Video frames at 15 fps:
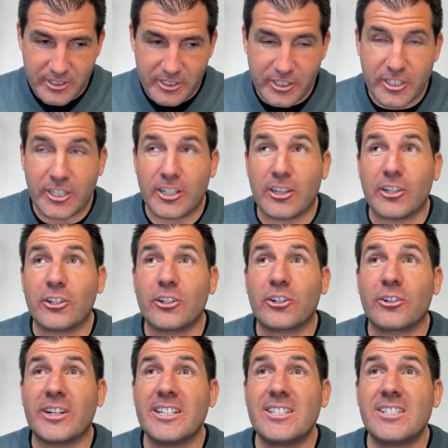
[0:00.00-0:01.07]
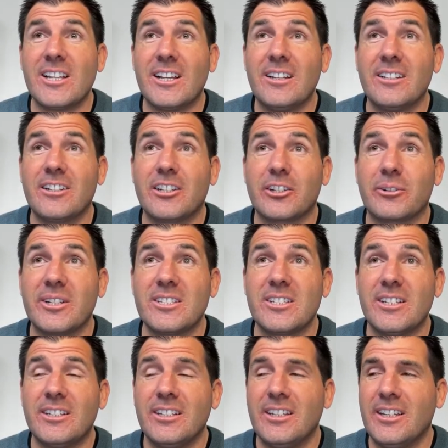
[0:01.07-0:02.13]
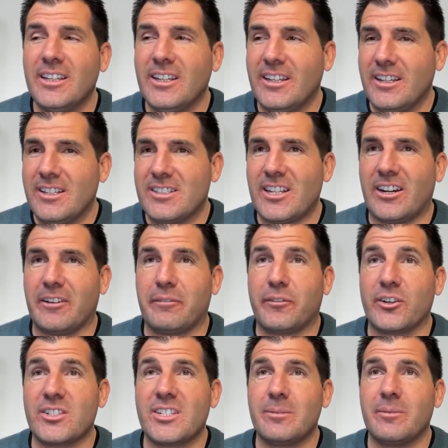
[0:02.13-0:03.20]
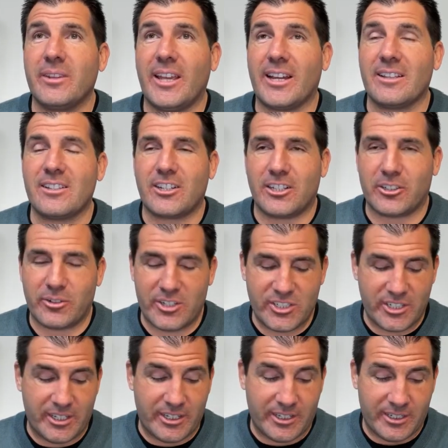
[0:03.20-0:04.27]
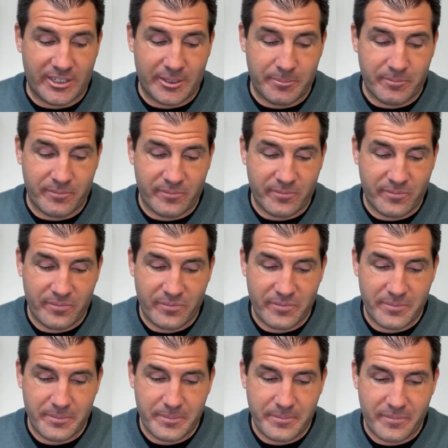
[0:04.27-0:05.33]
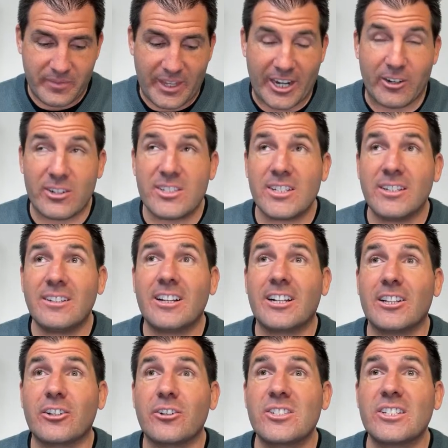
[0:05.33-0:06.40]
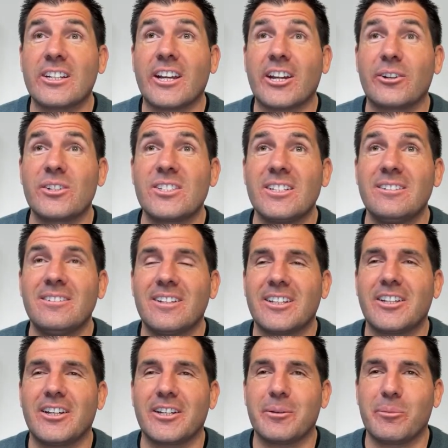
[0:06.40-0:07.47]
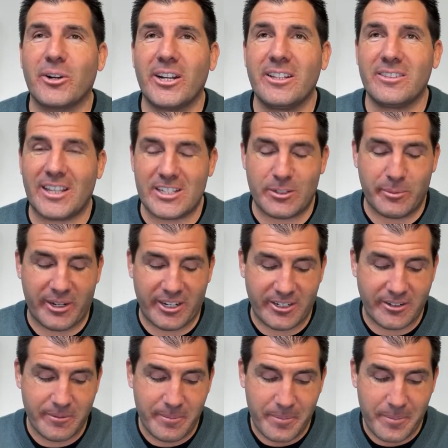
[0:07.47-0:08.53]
Clarissa, Clarissa. Sorry for some. Yeah, Clarissa um, Harrison. Clarissa Harrison. Uh, good morning. Thanks for being here.